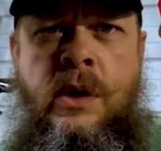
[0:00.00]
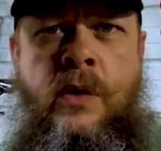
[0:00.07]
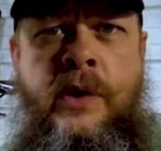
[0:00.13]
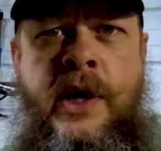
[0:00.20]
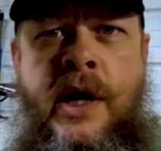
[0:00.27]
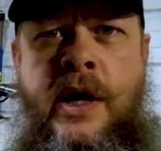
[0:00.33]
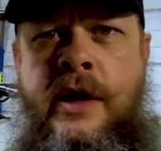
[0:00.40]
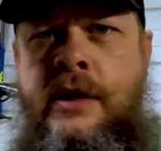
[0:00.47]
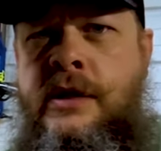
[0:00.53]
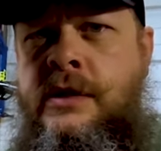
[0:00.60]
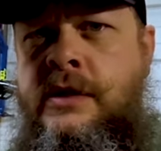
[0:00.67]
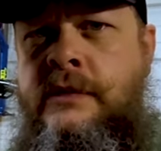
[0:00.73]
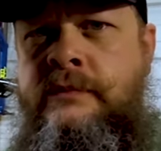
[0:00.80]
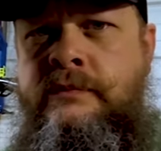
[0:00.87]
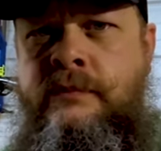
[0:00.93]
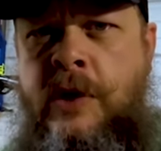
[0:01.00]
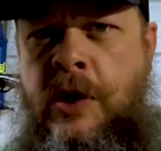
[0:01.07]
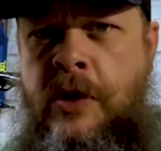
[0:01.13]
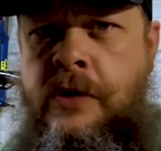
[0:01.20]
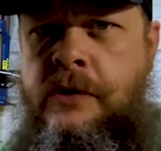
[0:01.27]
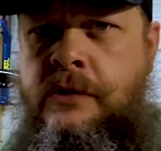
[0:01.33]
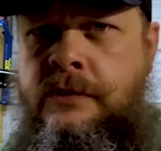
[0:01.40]
Oh yeah, and uh, my
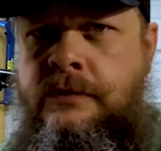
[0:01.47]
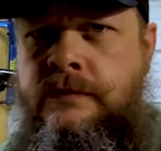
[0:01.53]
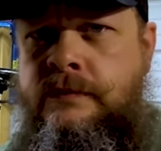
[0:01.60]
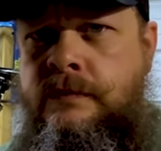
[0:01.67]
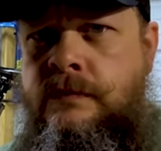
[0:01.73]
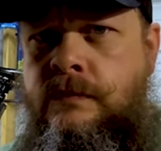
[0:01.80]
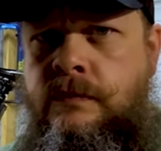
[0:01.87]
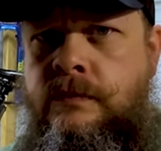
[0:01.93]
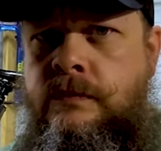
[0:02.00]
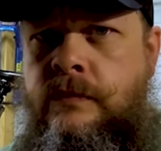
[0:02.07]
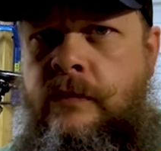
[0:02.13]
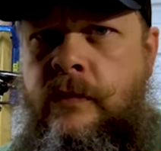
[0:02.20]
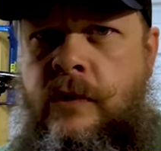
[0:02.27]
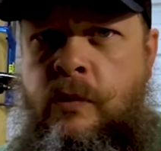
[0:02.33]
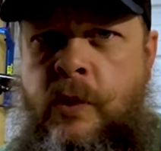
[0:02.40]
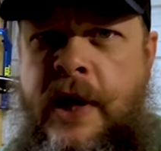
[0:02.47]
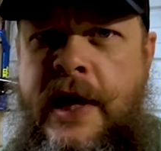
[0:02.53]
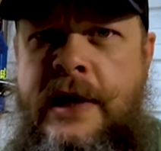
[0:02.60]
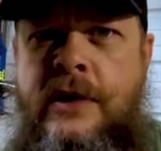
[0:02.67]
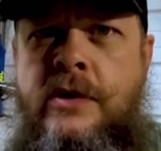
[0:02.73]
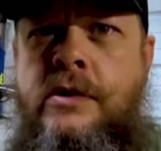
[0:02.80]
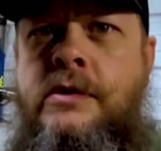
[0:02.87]
little, we
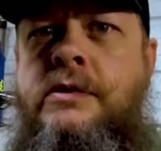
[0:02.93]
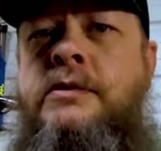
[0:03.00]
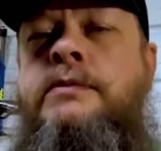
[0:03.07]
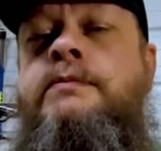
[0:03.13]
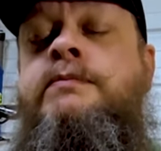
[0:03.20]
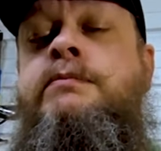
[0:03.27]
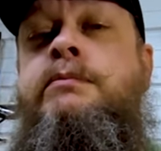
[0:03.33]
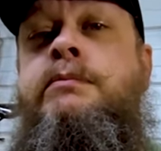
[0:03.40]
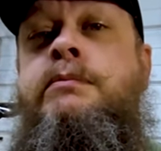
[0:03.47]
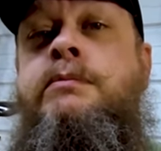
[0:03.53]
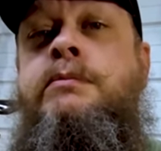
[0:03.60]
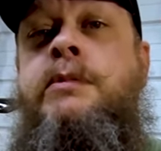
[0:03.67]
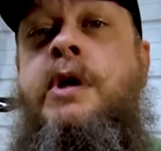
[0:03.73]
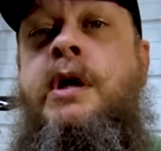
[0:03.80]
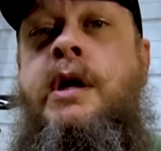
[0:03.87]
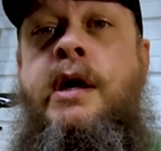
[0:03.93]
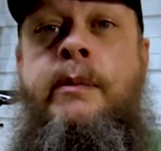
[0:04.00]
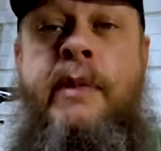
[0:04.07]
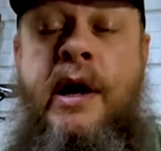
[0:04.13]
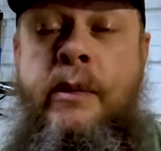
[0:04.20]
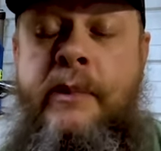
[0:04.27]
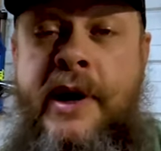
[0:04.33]
got a little
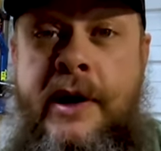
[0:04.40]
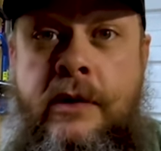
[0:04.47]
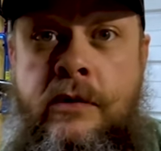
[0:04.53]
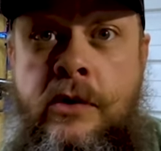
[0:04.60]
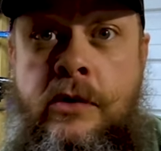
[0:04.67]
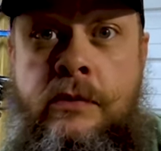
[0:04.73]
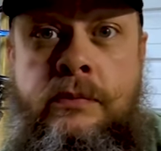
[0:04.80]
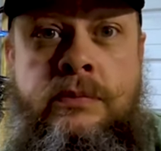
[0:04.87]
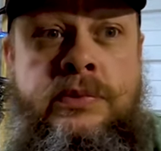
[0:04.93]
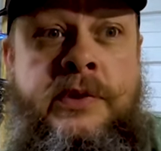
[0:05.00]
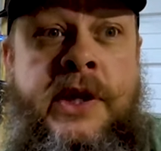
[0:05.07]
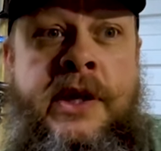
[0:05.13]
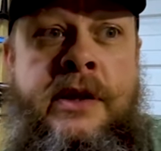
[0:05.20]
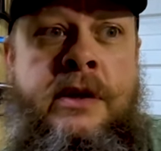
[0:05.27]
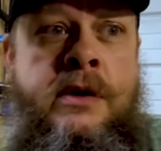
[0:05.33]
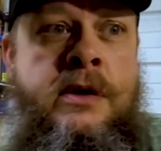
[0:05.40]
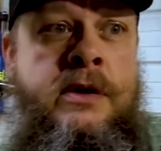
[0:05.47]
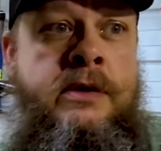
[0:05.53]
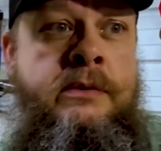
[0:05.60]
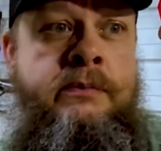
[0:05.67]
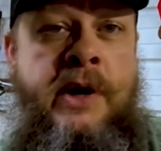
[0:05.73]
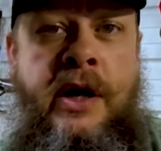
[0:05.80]
mountain bike group in
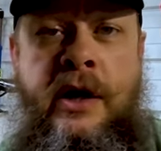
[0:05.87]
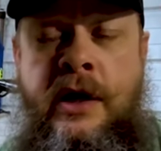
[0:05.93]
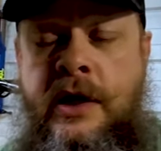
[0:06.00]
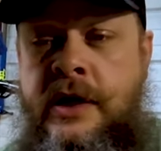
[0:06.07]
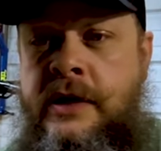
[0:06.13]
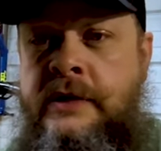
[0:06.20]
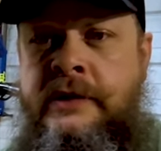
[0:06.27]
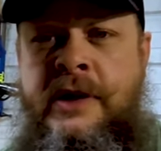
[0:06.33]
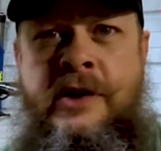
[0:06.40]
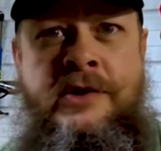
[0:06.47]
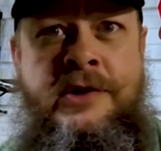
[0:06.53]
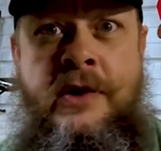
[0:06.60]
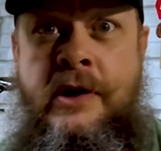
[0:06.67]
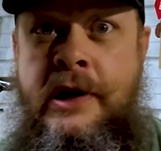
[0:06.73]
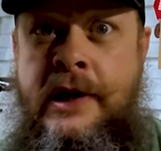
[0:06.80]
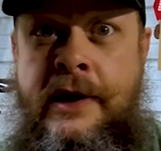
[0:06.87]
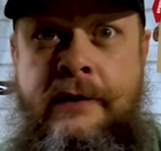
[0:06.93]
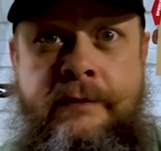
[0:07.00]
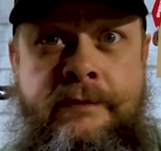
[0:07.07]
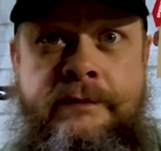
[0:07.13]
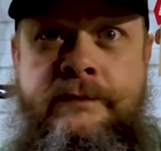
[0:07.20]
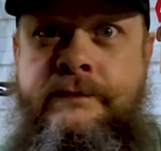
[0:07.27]
uh, my area. You know, there's only like
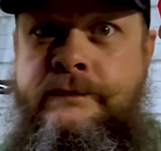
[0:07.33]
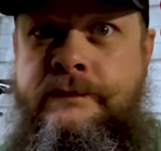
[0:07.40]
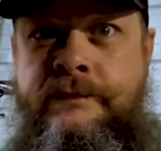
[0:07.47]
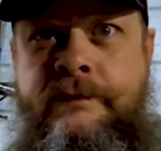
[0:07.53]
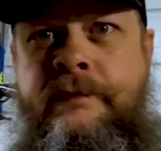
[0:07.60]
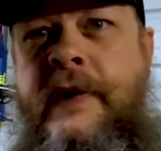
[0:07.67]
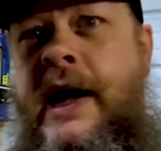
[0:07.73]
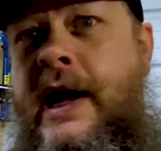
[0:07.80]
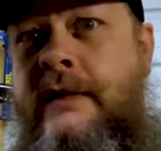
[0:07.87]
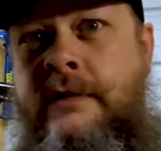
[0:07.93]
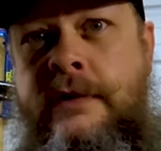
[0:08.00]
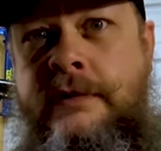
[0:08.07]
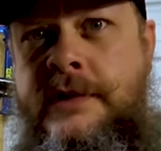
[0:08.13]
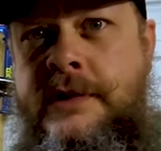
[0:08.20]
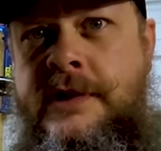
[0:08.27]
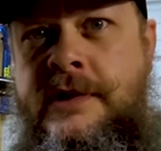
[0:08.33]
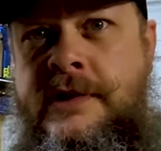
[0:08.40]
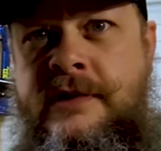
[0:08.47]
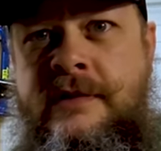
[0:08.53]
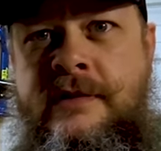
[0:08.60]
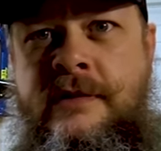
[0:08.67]
five of us that's,